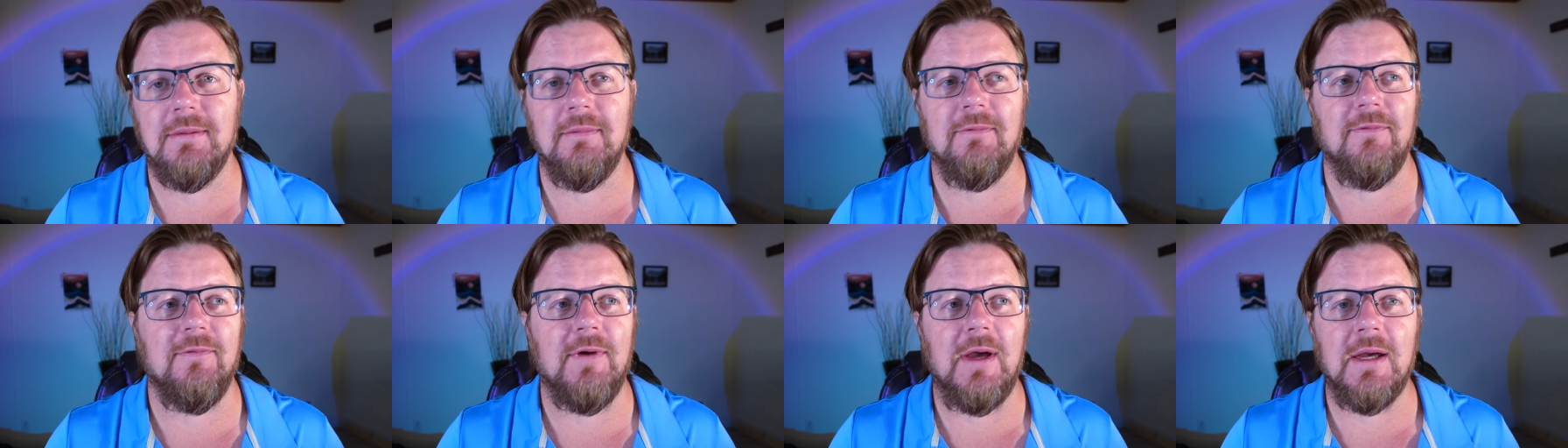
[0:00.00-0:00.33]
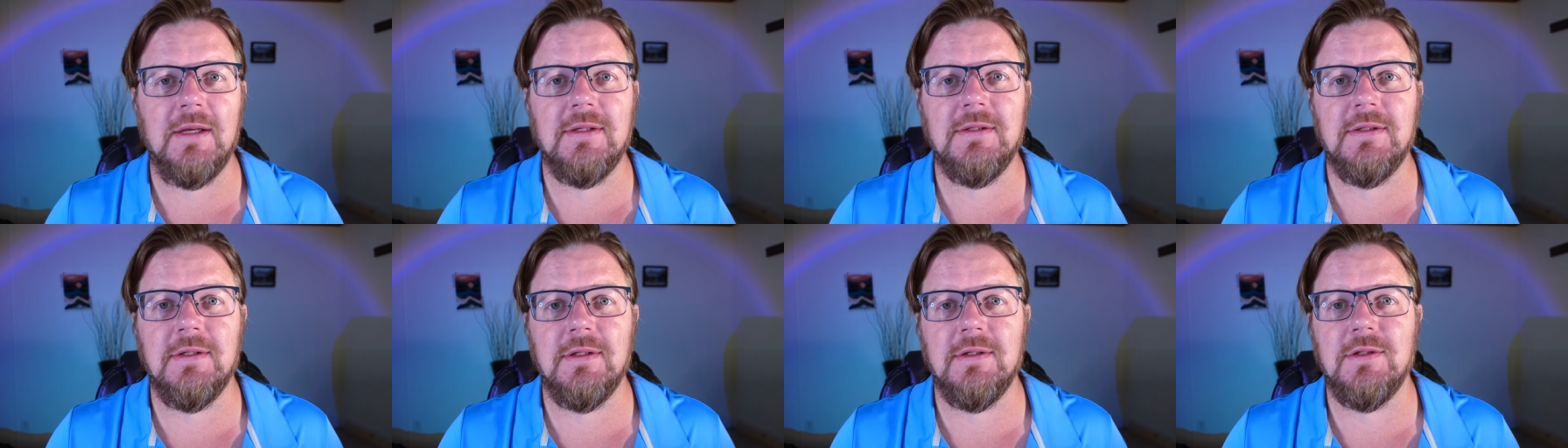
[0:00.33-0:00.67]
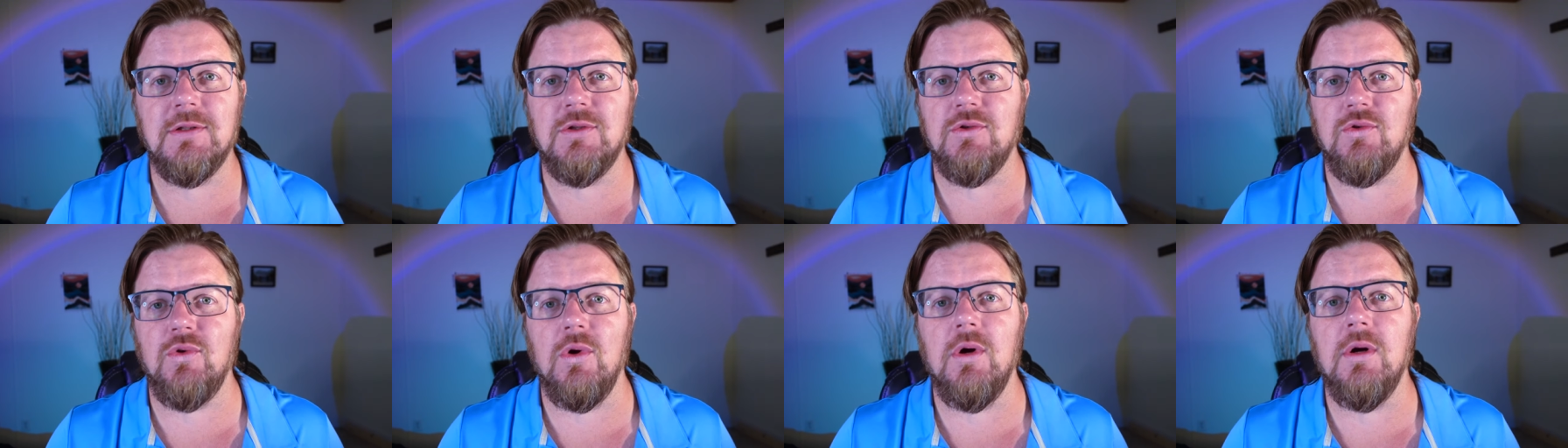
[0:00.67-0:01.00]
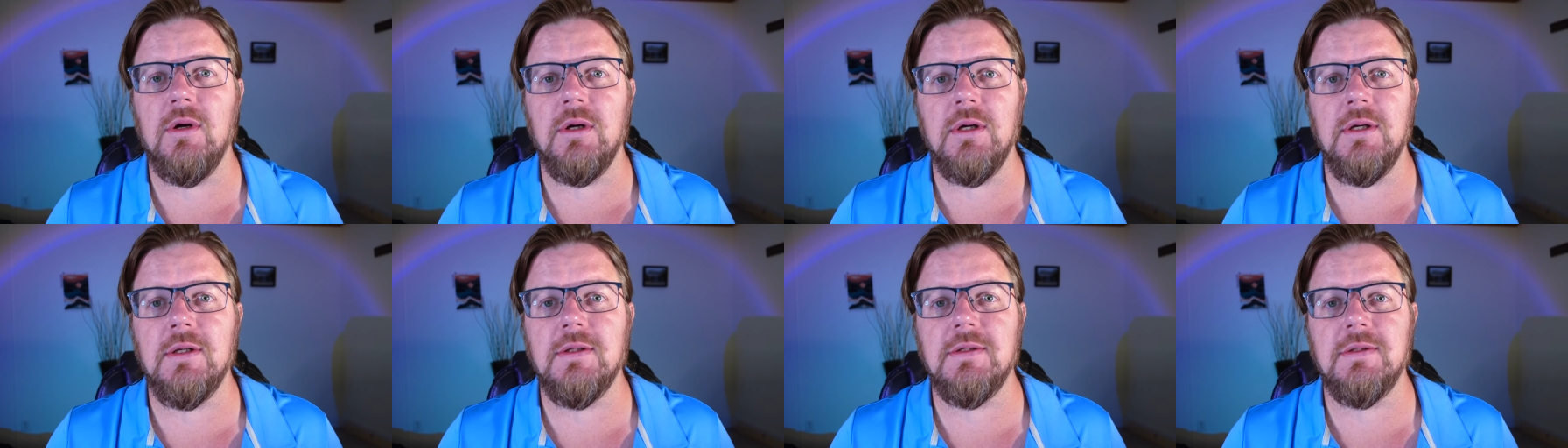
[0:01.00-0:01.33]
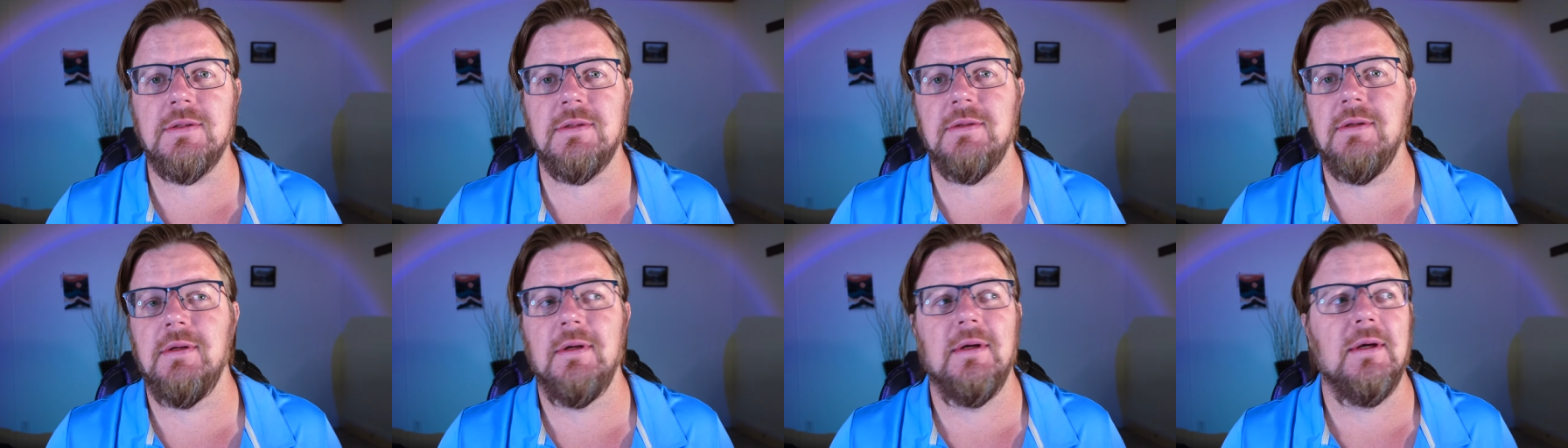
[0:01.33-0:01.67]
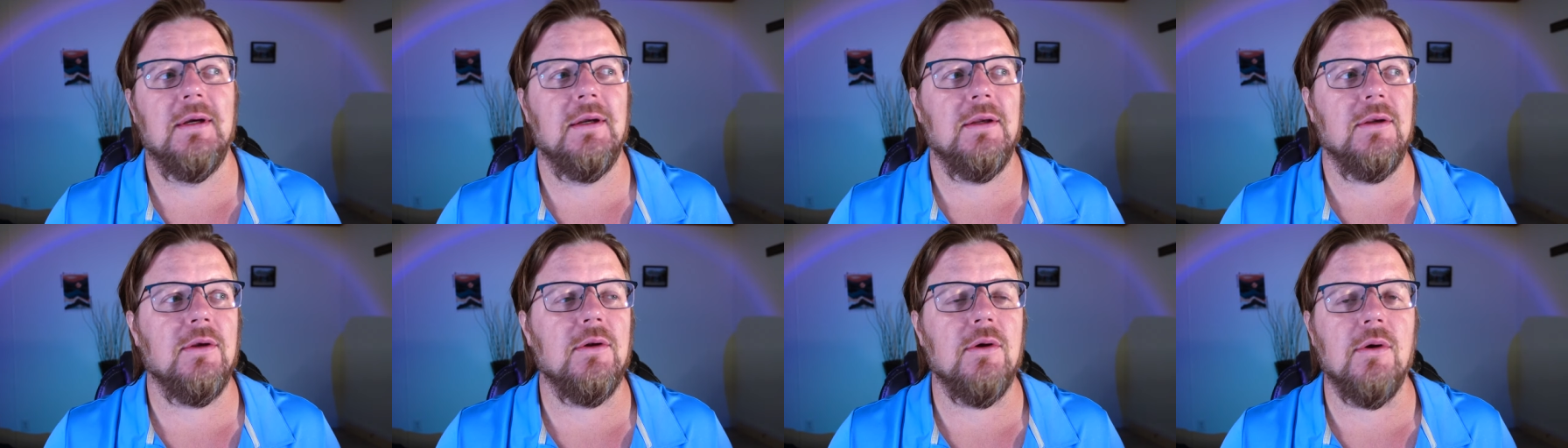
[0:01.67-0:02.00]
fastest, strongest,
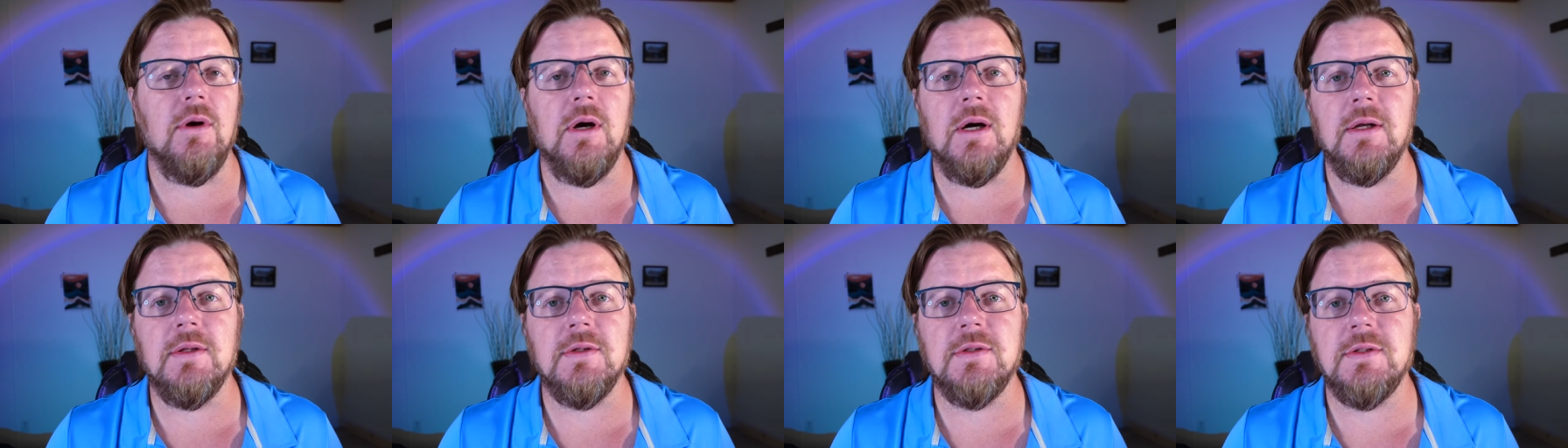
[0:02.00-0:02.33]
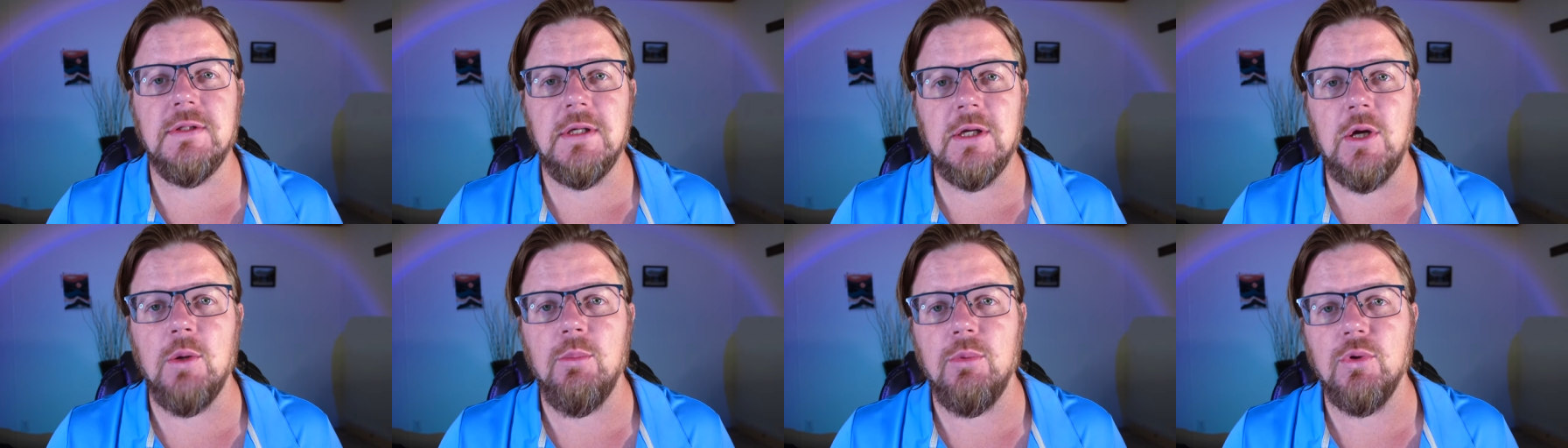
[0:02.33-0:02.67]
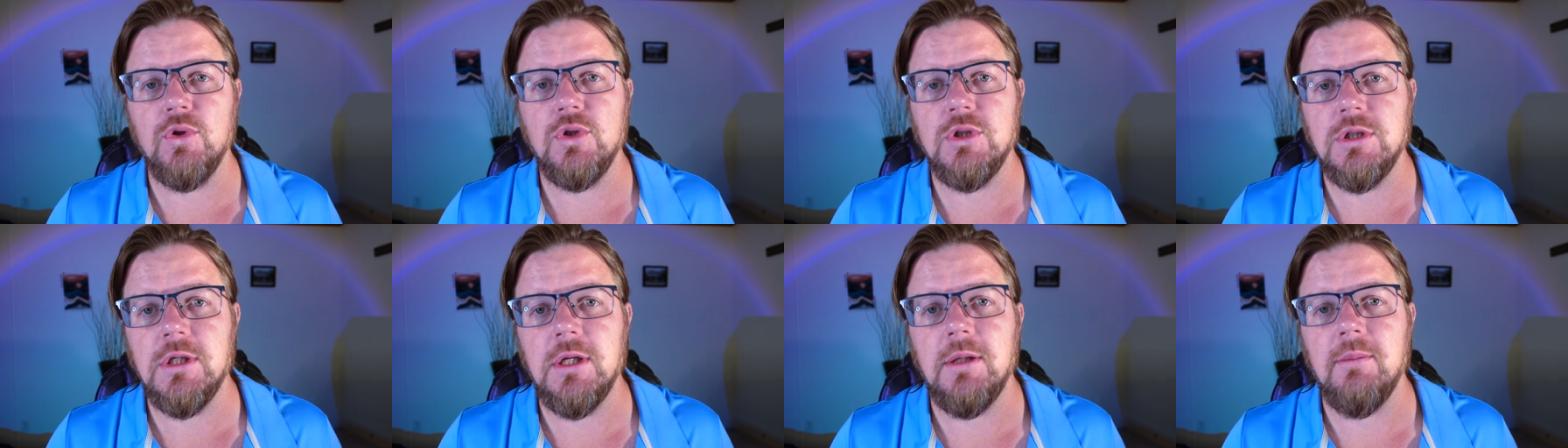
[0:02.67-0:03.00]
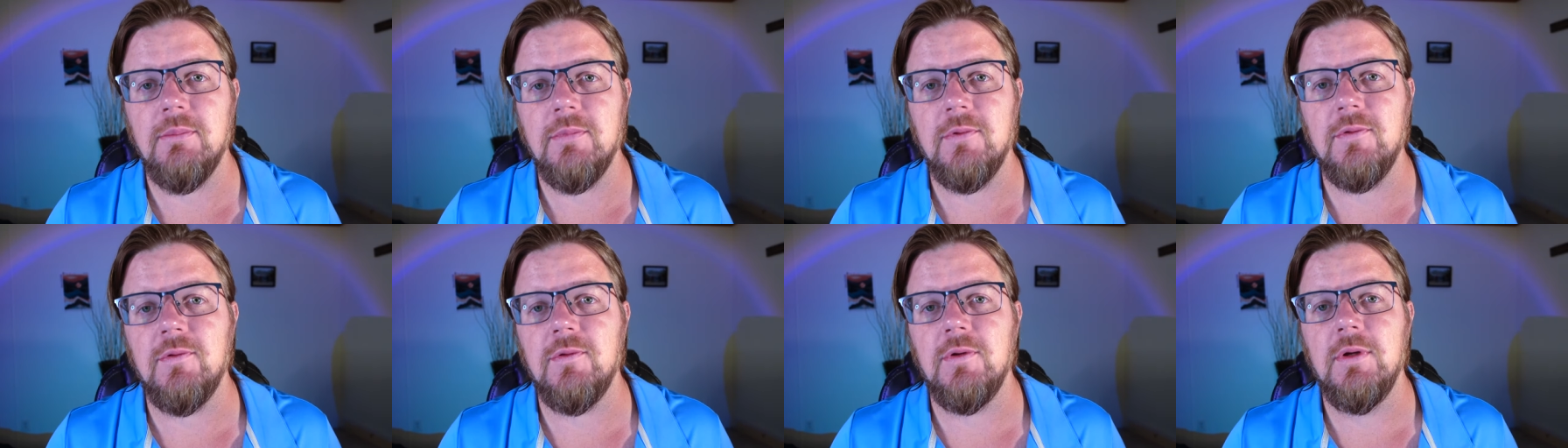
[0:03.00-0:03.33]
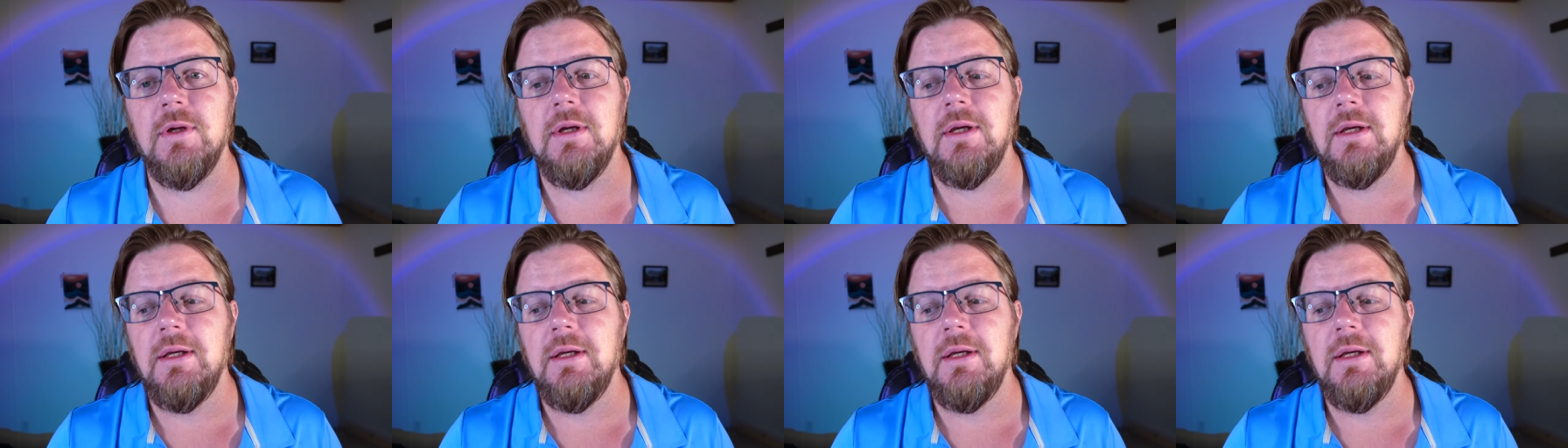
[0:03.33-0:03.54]
you know, unsinkable ships.